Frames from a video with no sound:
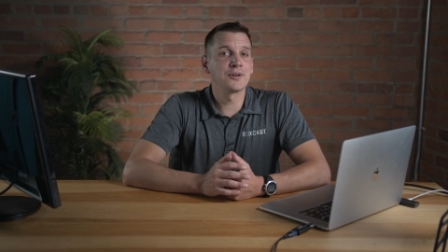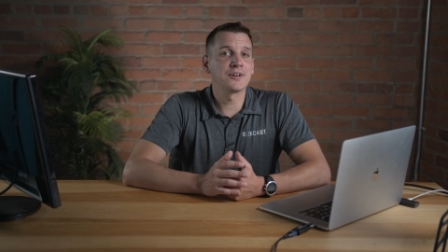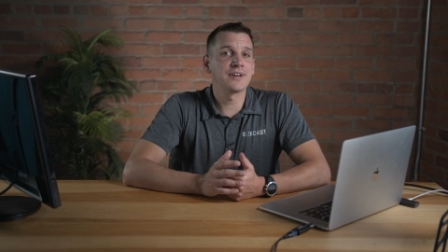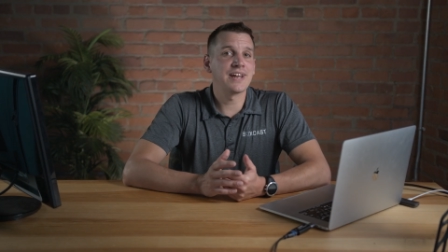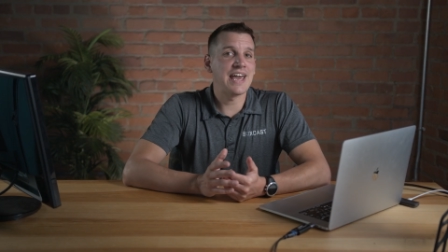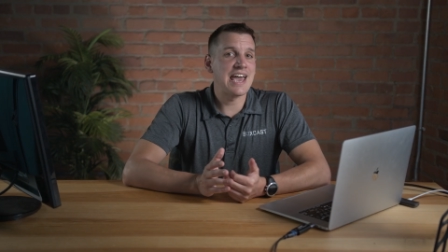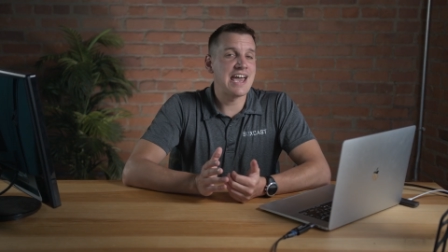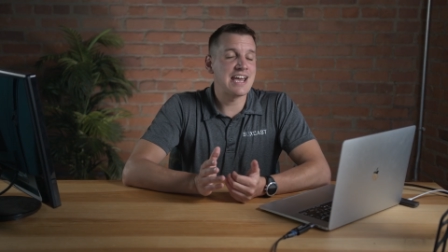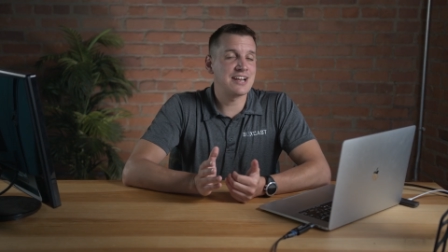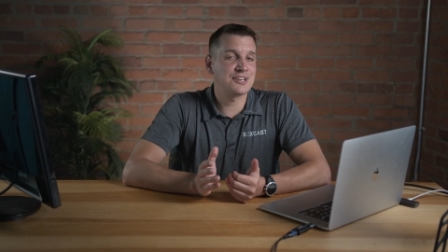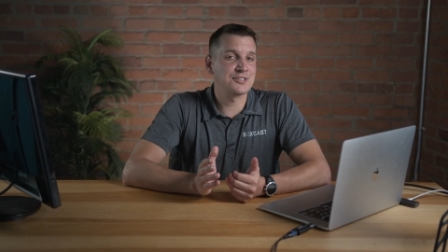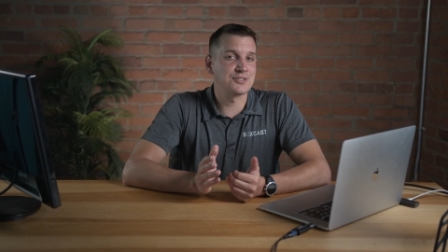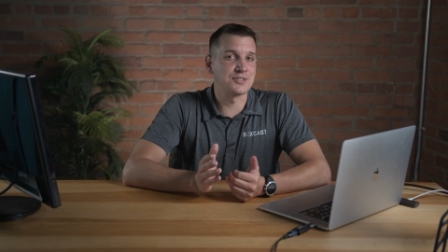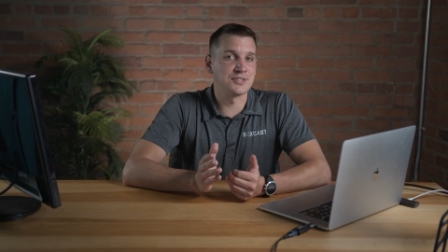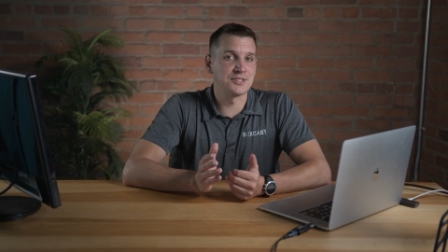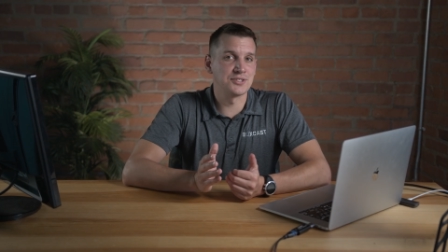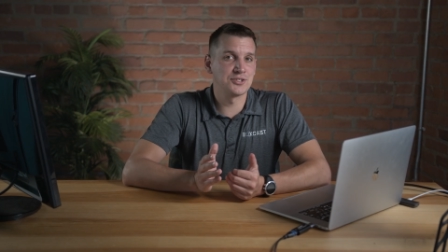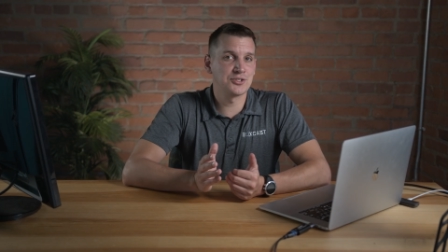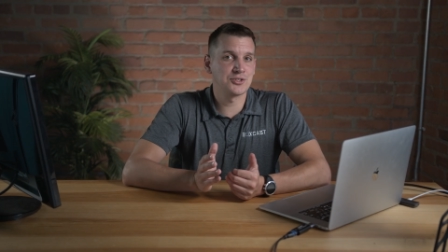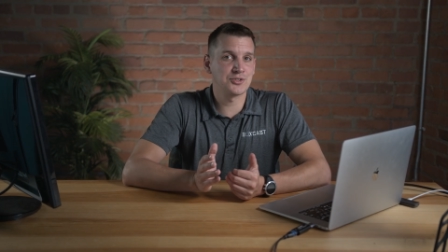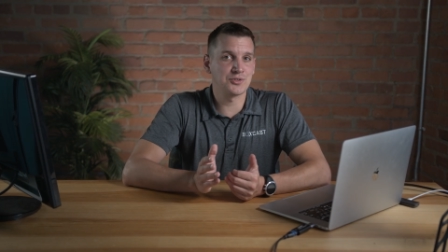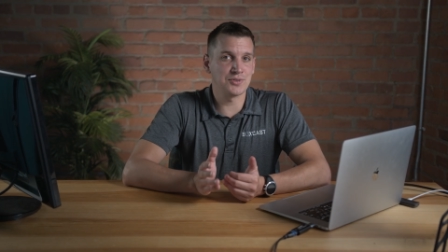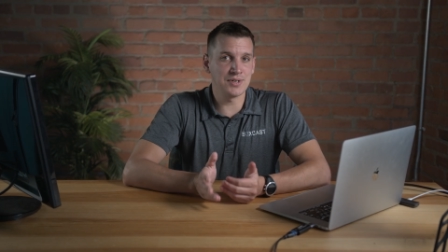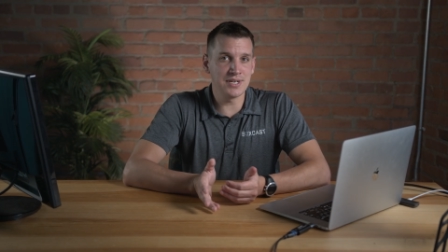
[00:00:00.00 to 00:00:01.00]
order to
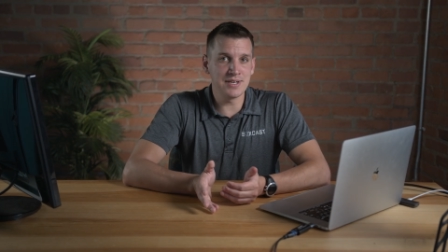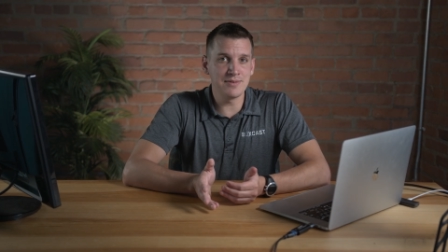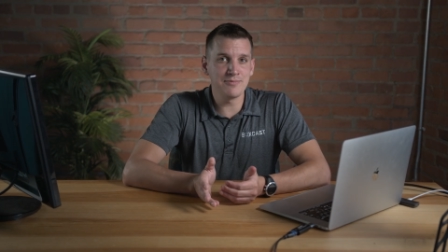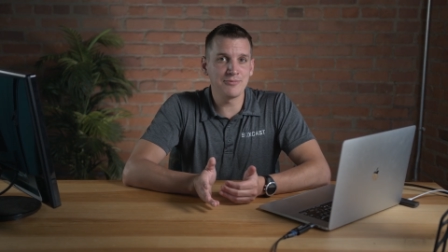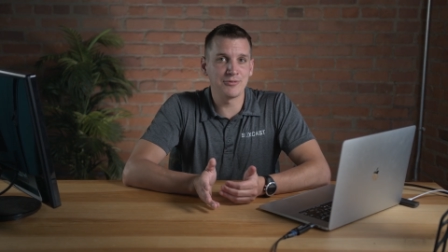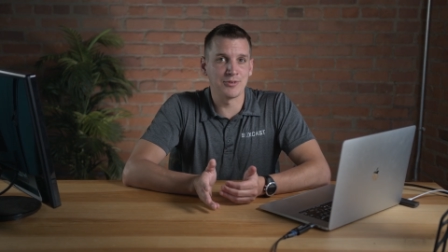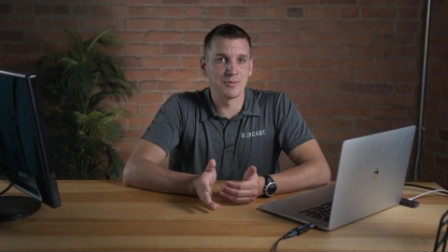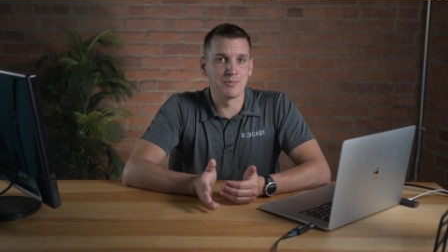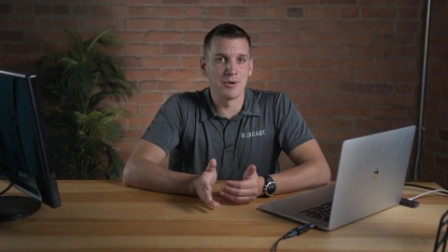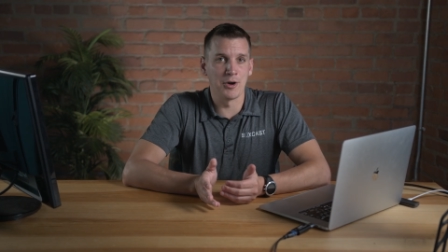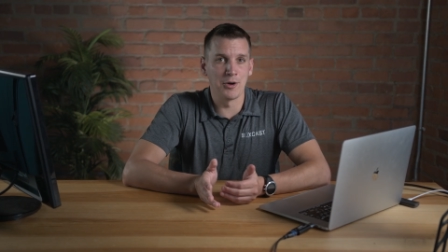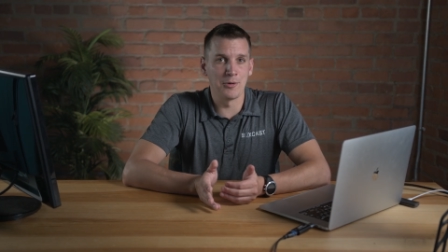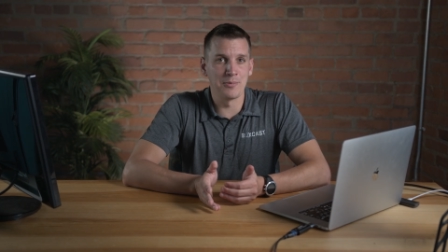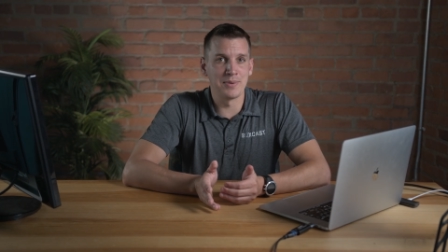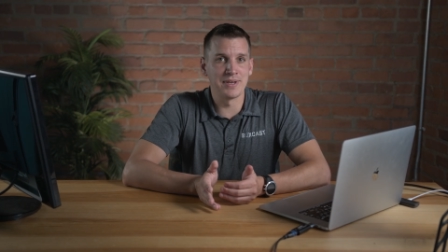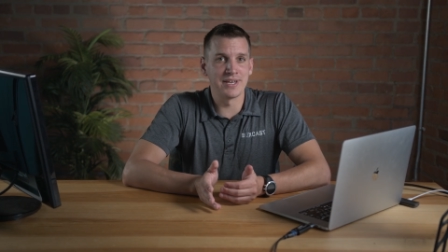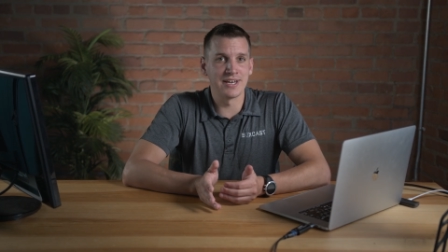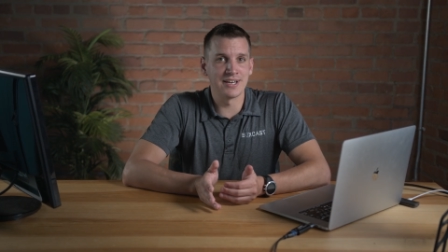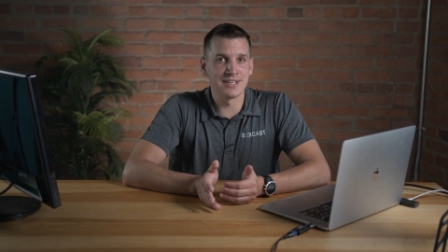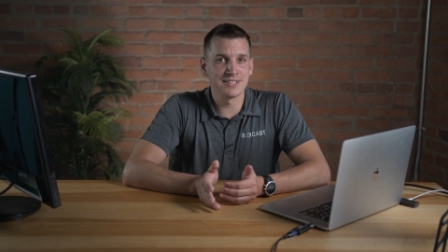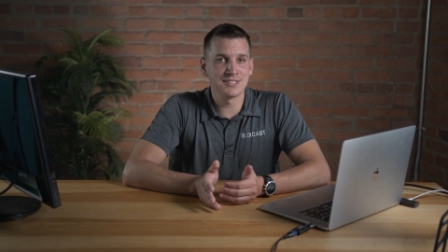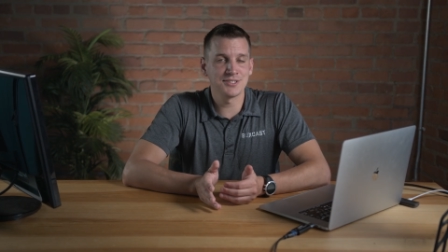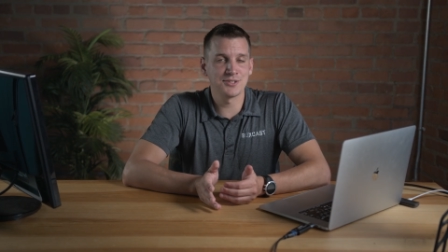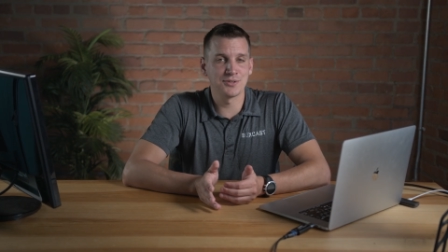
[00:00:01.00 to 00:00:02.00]
actually stream from
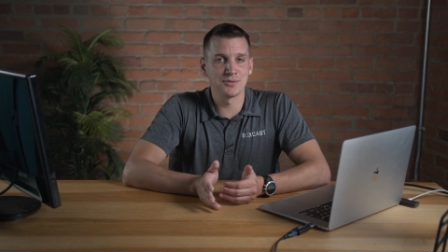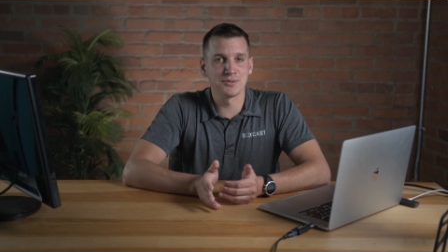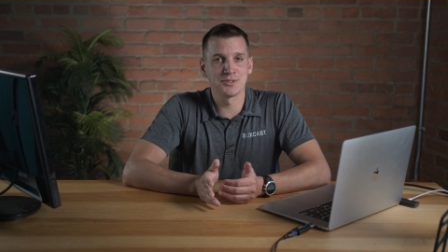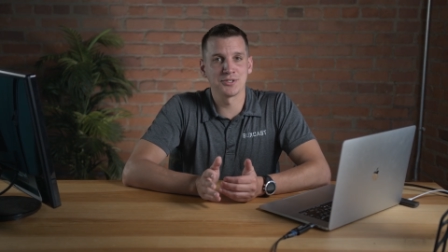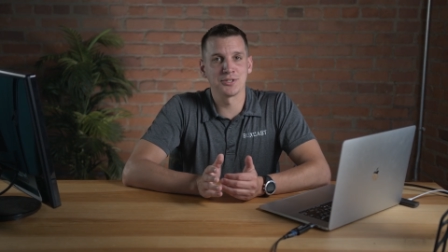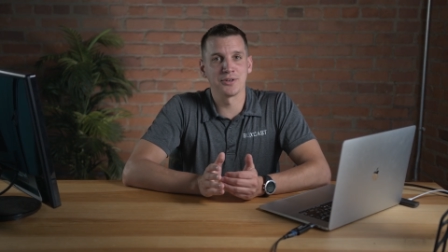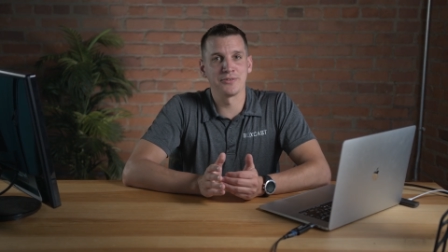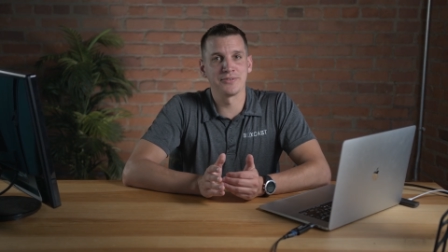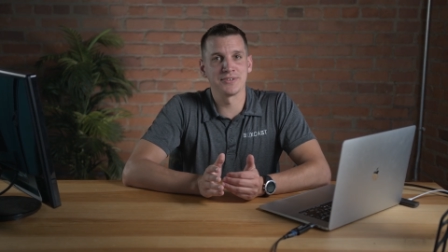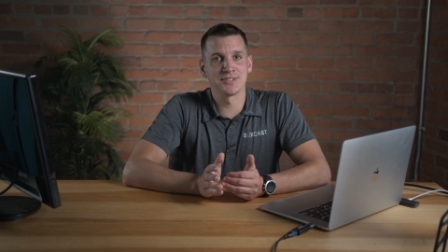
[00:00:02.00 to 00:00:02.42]
OBS to a